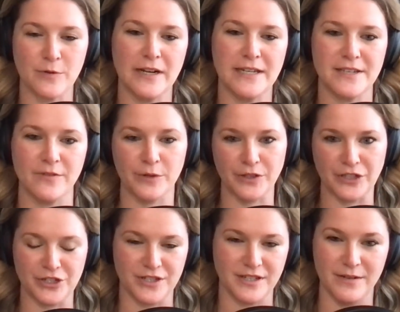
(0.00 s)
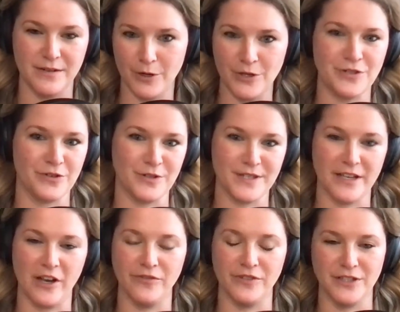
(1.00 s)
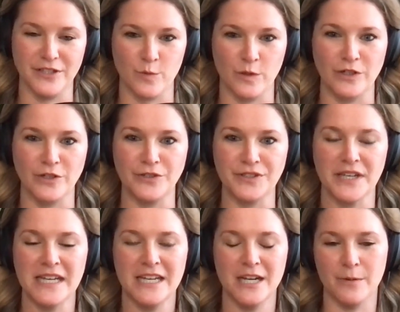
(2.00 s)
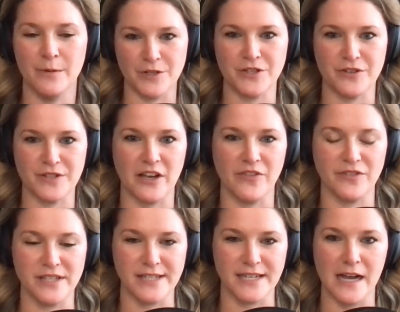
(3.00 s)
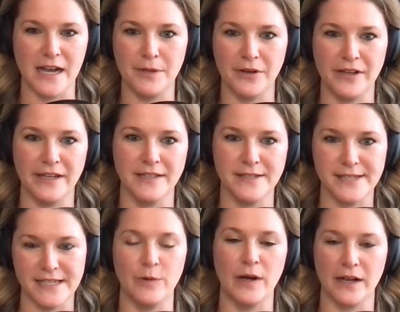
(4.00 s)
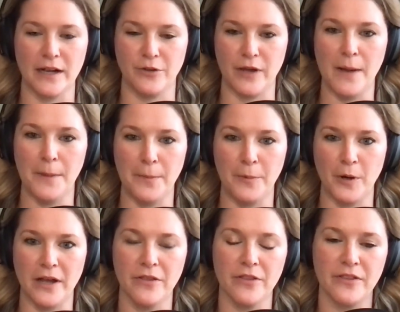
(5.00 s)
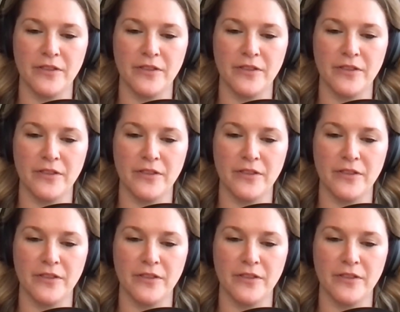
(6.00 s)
Or is it really just immerse yourself in this world, immerse yourself in this time period and see what you come up with?